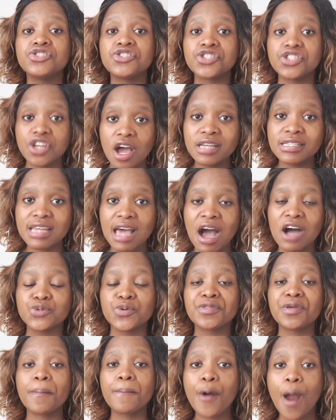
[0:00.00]
to start
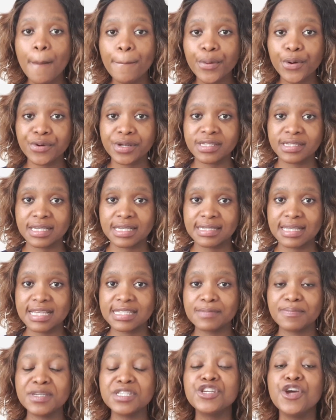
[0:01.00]
out with a proper risk
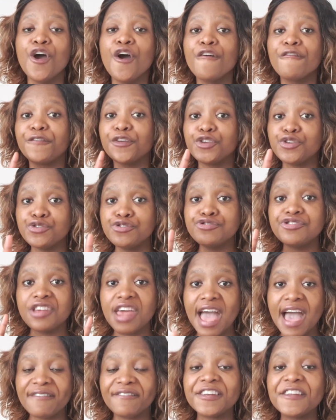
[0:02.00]
assessment for you
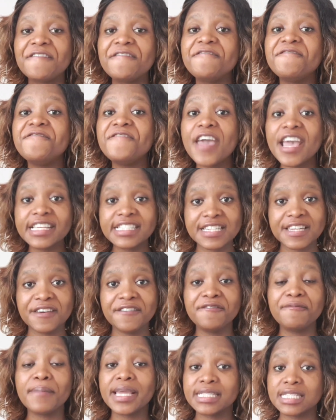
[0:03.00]
to have an
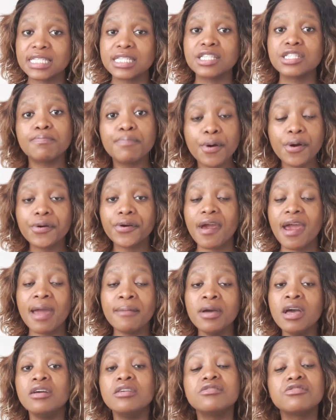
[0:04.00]
effective maintenance
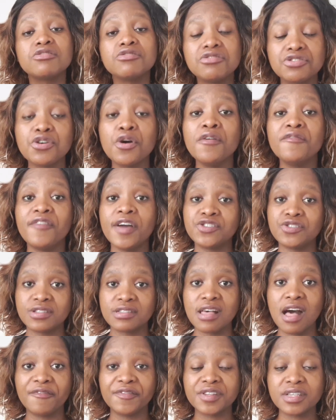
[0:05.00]
program, so you don't find
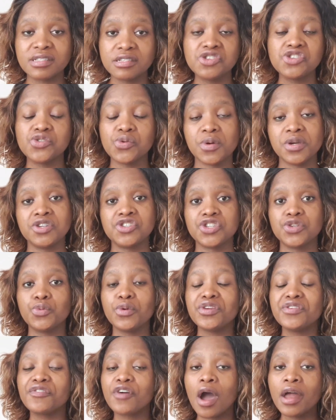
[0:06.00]
yourself in a
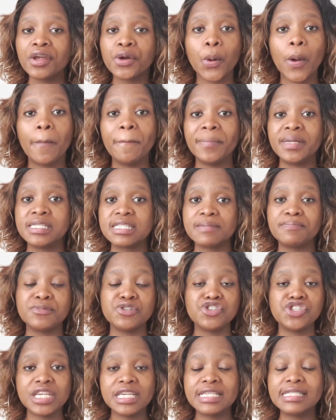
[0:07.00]
situation where you've got equipment and
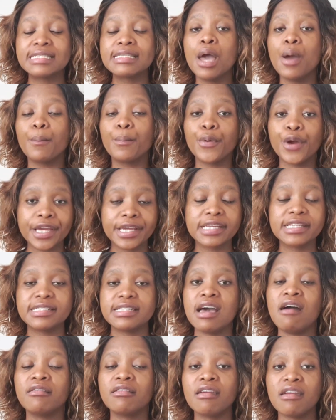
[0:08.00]
machines breaking
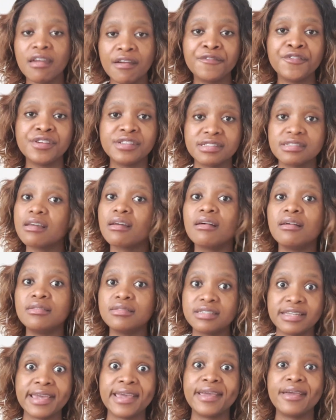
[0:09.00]
down every
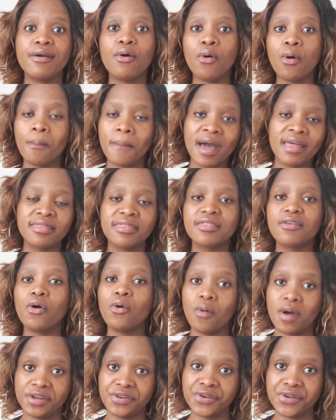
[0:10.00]
single day or month
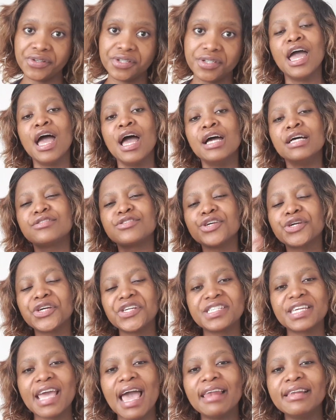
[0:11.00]
or whatnot. So
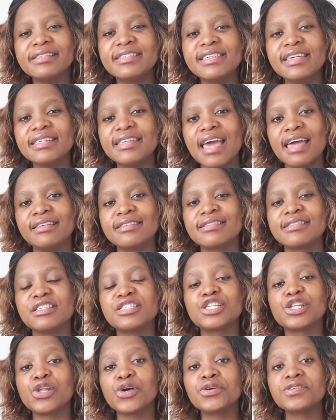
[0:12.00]
criticality
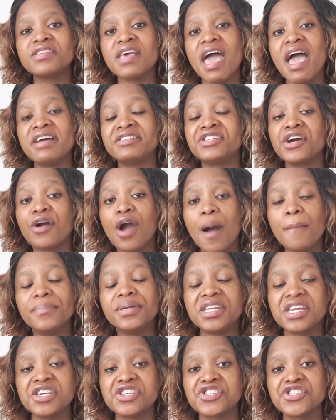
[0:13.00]
analysis looks at a
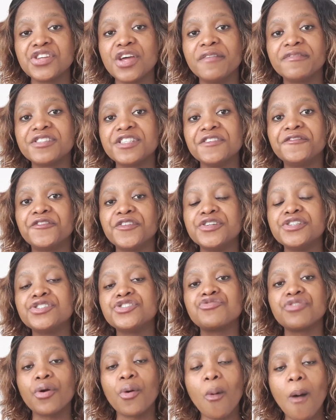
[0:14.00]
combination of
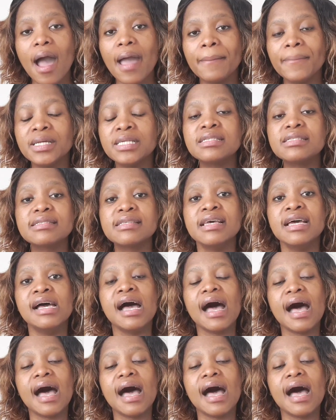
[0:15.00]
different requirements.